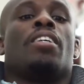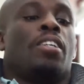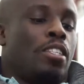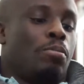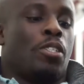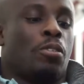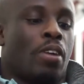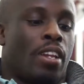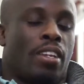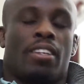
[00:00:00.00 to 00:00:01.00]
you need to be
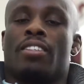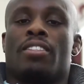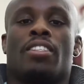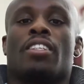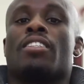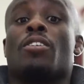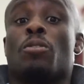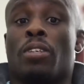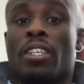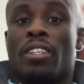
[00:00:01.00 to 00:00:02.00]
training six days a
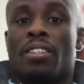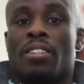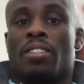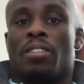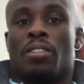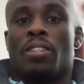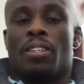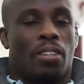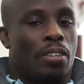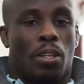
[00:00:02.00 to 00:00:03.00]
week,
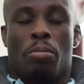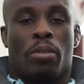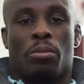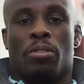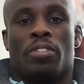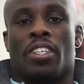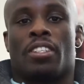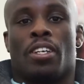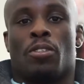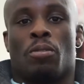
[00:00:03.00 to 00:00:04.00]
a minimum of six
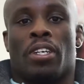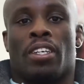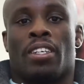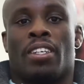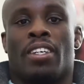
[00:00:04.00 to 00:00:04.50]
days a week